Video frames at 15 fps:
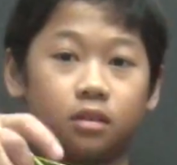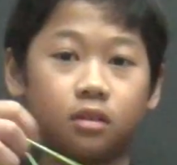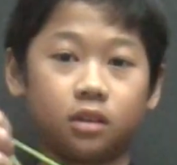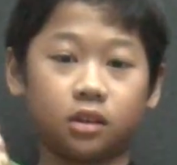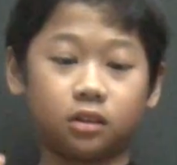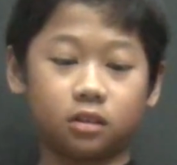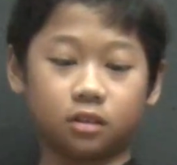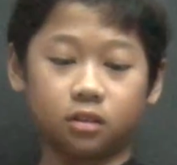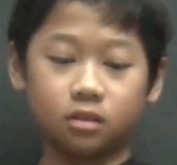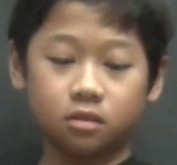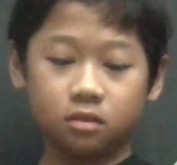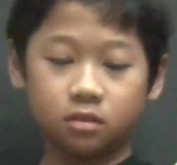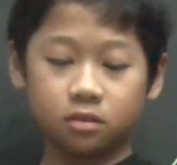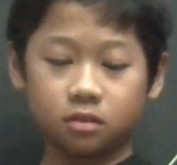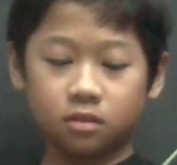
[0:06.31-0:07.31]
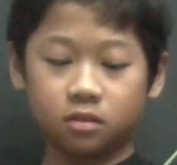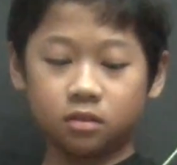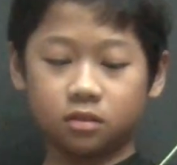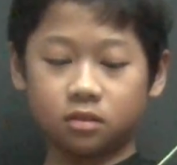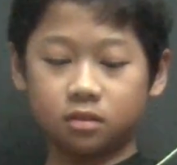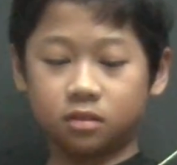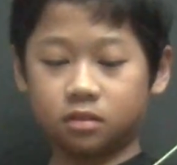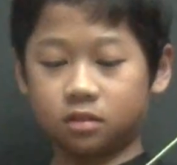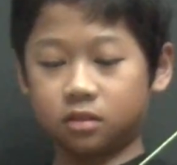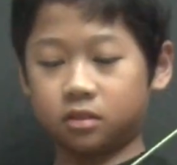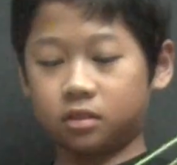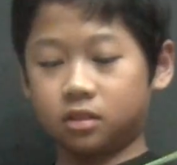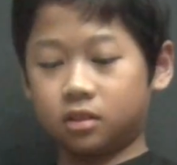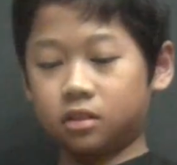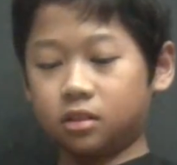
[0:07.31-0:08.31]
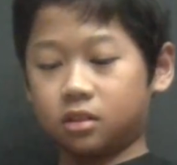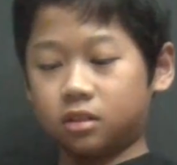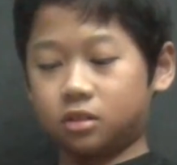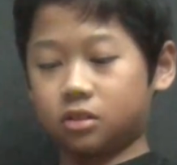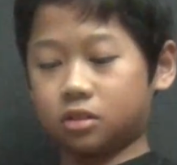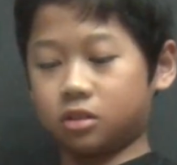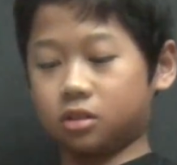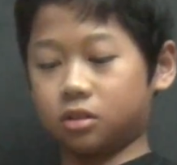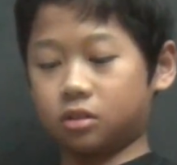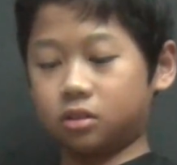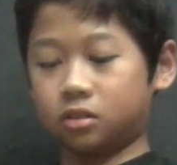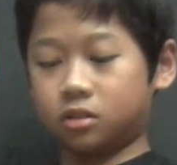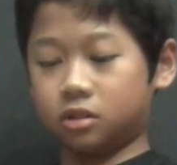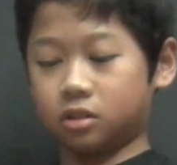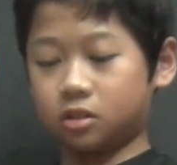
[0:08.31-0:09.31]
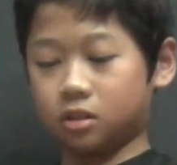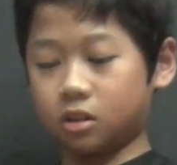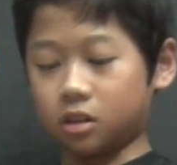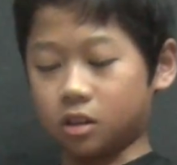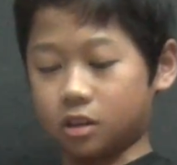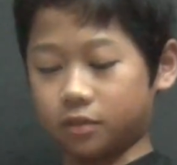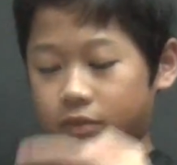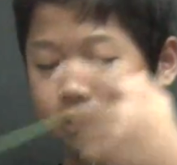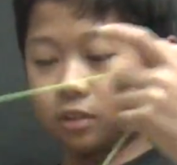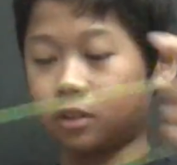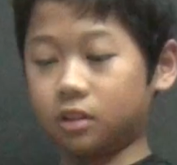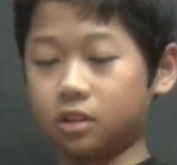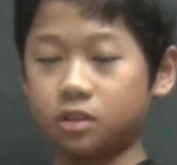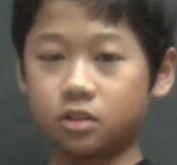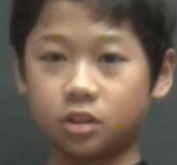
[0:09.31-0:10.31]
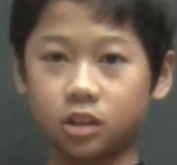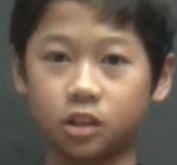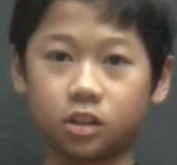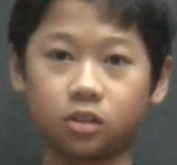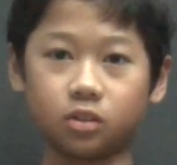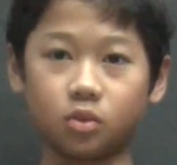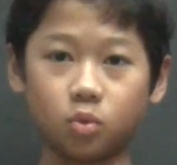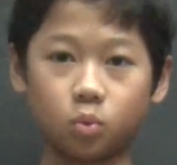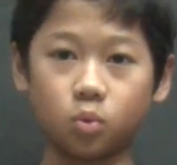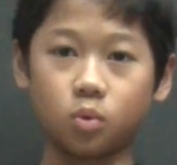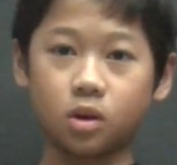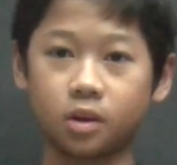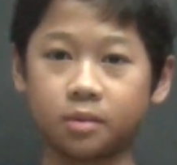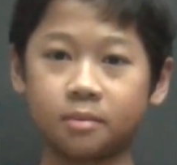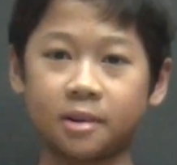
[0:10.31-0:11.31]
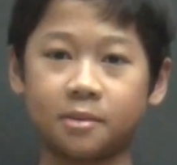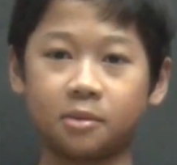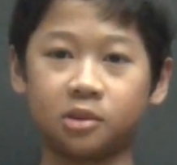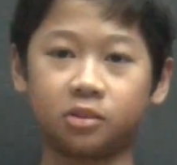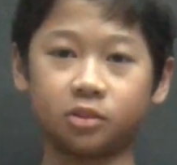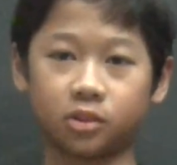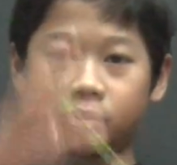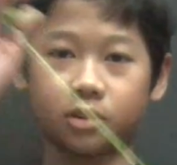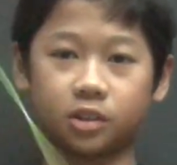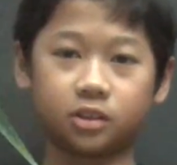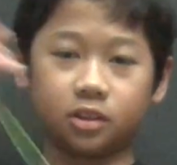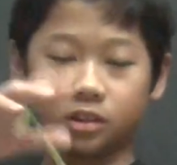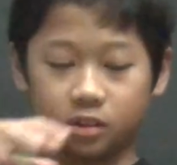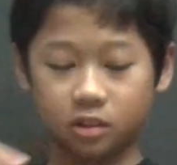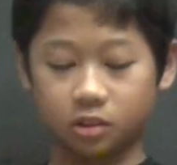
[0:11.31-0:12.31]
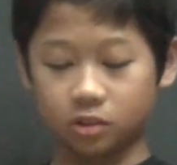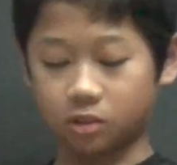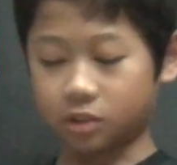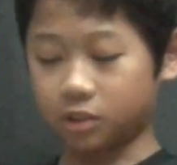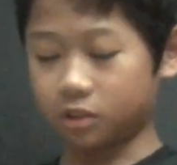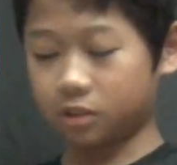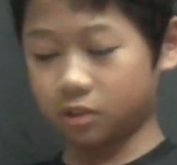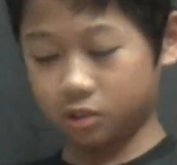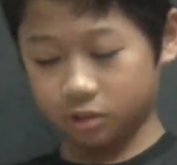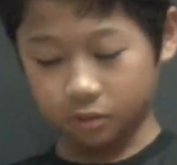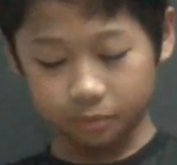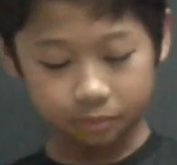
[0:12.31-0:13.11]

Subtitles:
Like so. So to start off, this trick is one of my most requested tutorials,